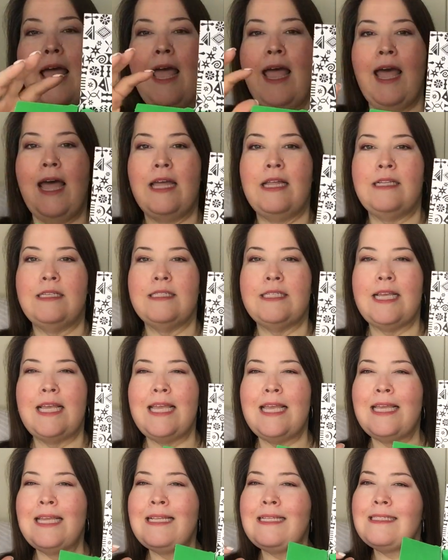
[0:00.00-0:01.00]
And
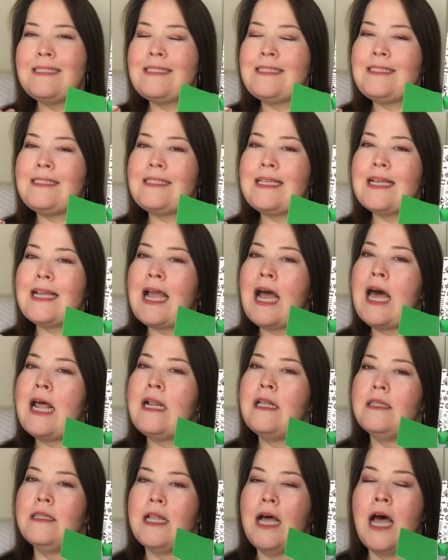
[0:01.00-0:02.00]
it's
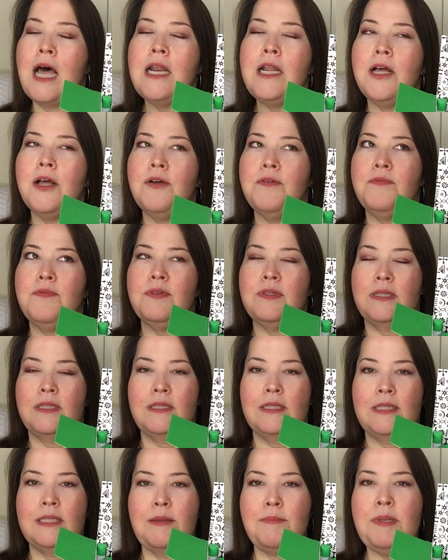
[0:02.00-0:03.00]
got a lot of
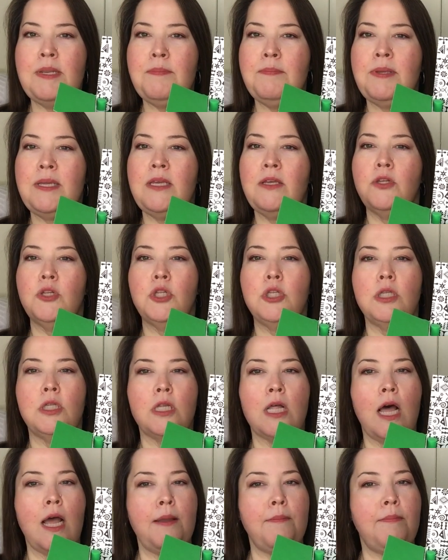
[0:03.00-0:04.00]
lemon peel,
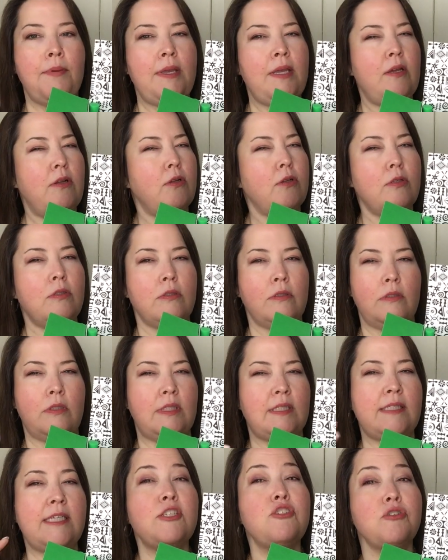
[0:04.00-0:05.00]
lime peel,
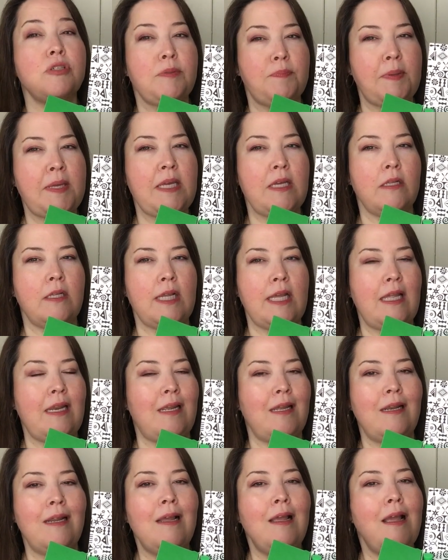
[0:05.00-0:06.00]
citrus peel in
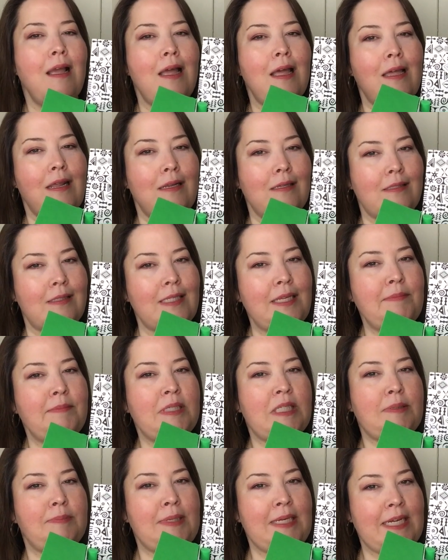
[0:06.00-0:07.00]
it, and it
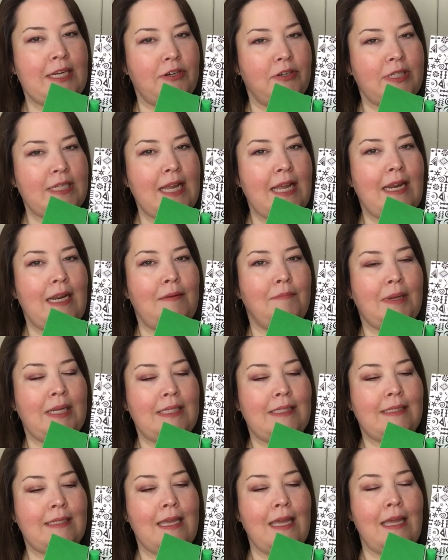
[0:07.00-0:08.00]
seems to be irritating
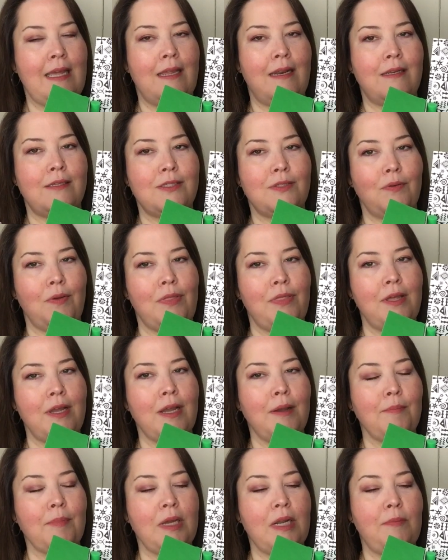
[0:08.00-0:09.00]
my skin. So I
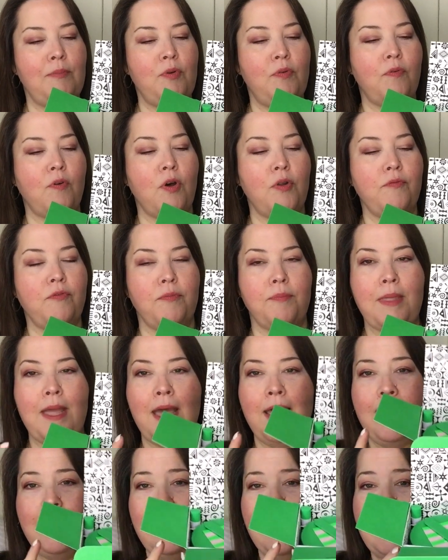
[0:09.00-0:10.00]
think I'm gonna move on from
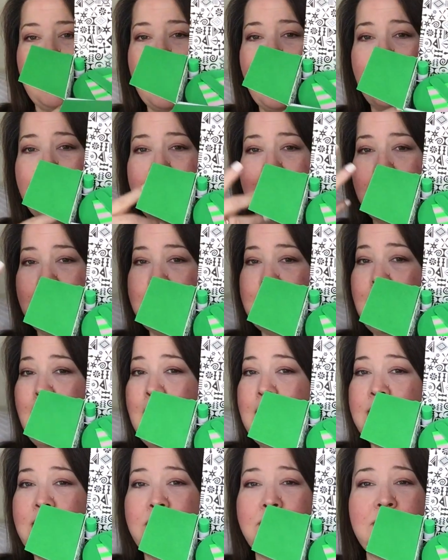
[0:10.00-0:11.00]
that. And I got this
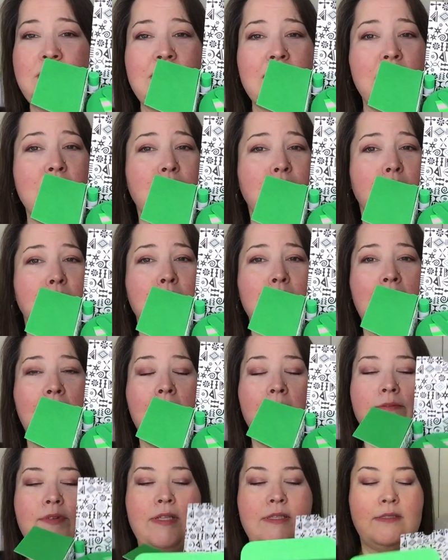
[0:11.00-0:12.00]
as of Sent from the
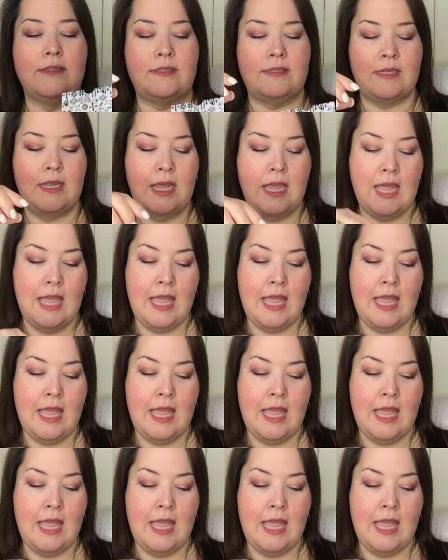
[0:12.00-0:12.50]
Heavens.